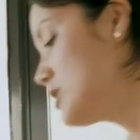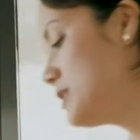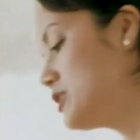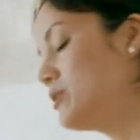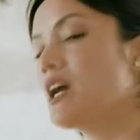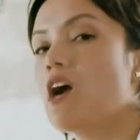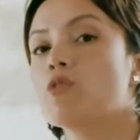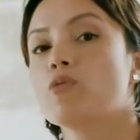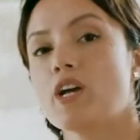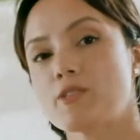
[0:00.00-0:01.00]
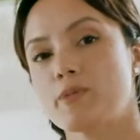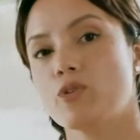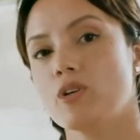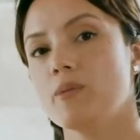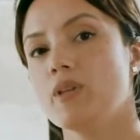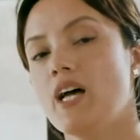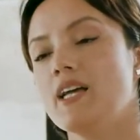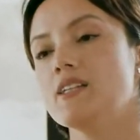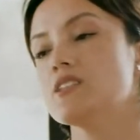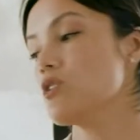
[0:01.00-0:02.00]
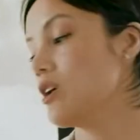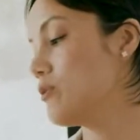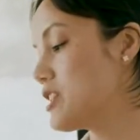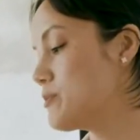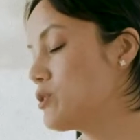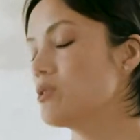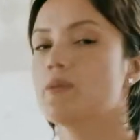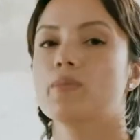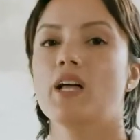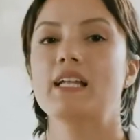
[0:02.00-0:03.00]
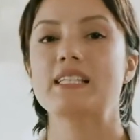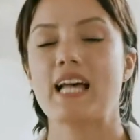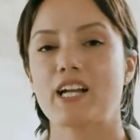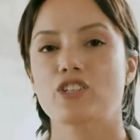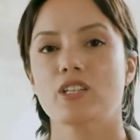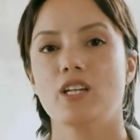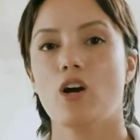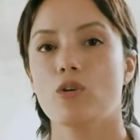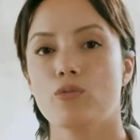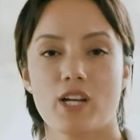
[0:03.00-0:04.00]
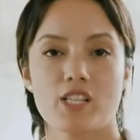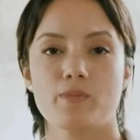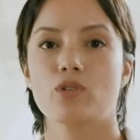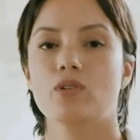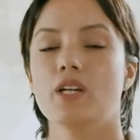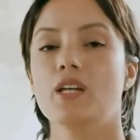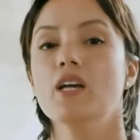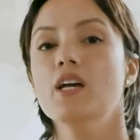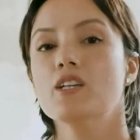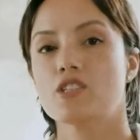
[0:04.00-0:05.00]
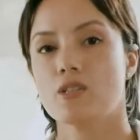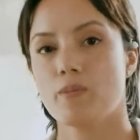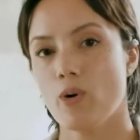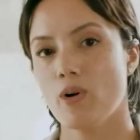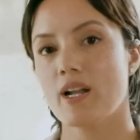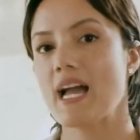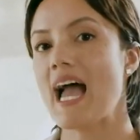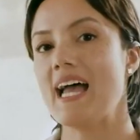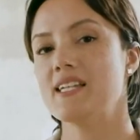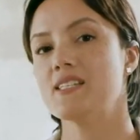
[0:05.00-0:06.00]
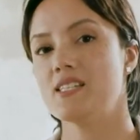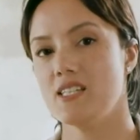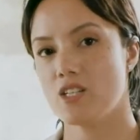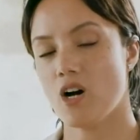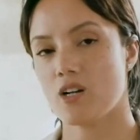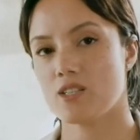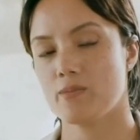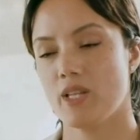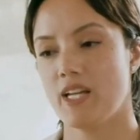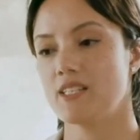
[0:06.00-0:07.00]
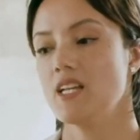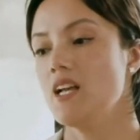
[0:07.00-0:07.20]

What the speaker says: be doing our respiratory blend. So our respiratory blend is actually our respiratory support and detox blend.